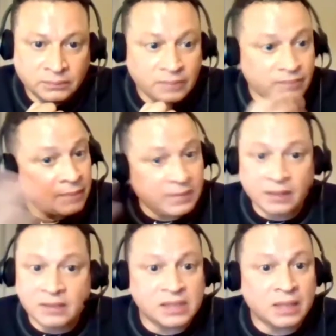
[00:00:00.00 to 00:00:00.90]
we probably
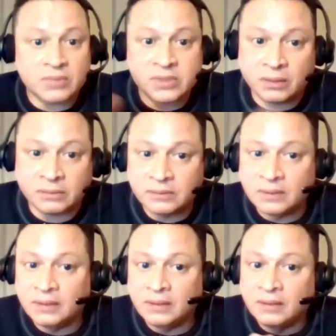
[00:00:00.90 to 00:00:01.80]
get the same result.
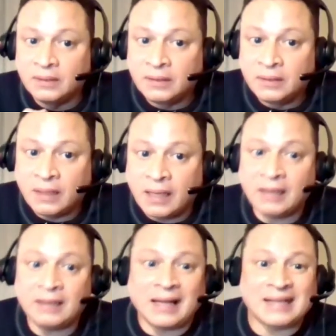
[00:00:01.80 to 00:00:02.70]

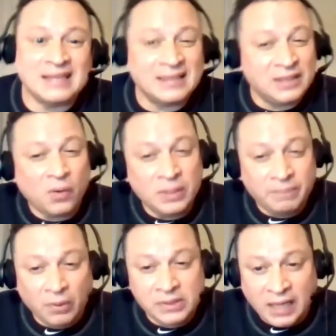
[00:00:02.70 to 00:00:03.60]
And mm-hmm. that's not the only
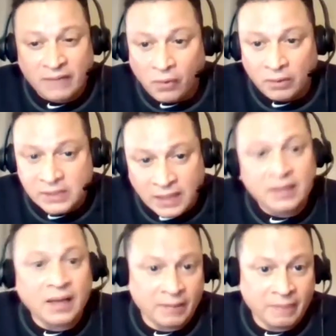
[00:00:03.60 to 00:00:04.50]
person I've heard
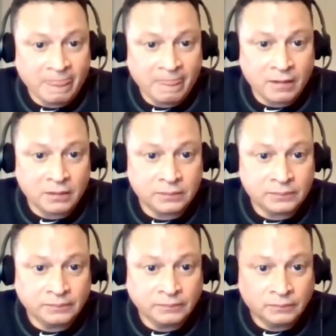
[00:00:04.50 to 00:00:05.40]
say that.
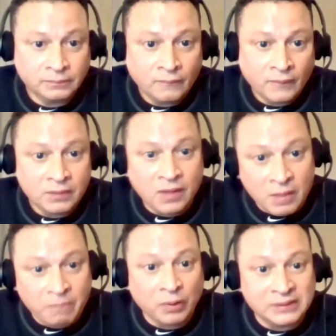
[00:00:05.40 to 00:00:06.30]
The
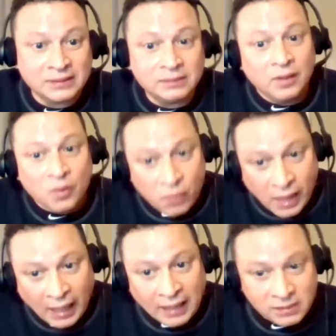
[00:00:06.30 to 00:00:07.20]
other person,
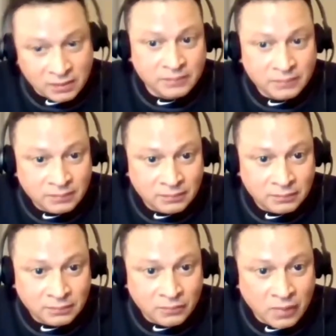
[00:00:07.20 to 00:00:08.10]
we asked him,
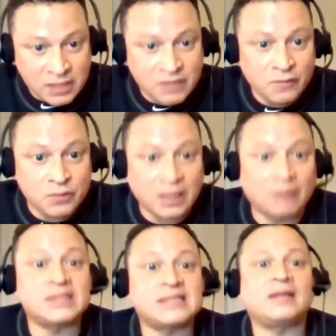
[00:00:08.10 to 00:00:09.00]
we interviewed
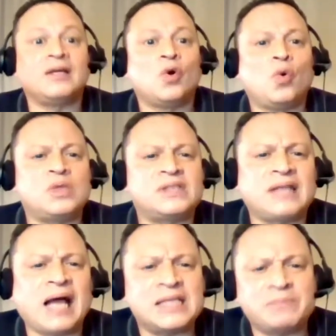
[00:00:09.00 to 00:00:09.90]
John, we said, Who was the
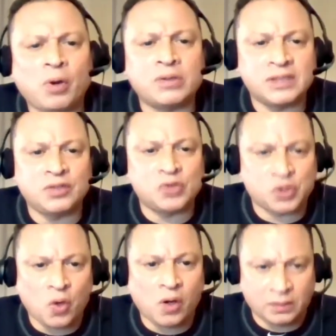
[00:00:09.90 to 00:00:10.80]
last person you
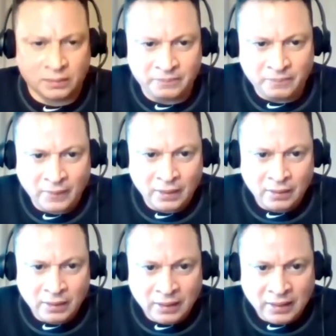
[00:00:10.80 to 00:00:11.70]
saw
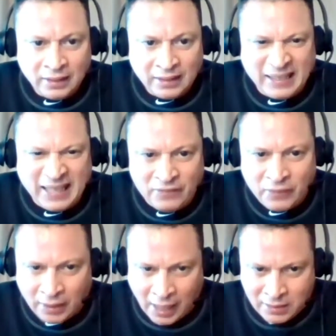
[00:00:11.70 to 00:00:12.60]

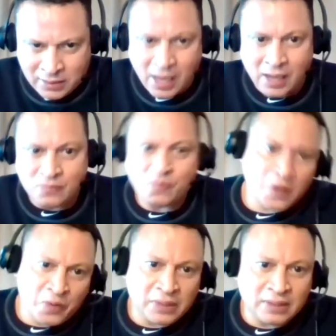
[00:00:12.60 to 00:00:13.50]
leaving last night
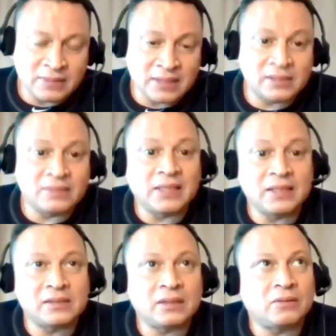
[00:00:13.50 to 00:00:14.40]
when you were leaving the gym? And
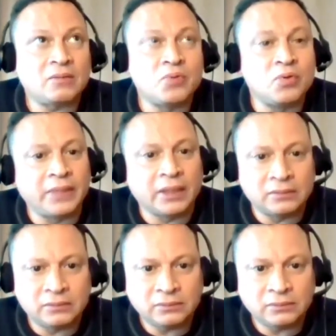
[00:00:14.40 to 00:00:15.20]
he said, Oh, Phumi.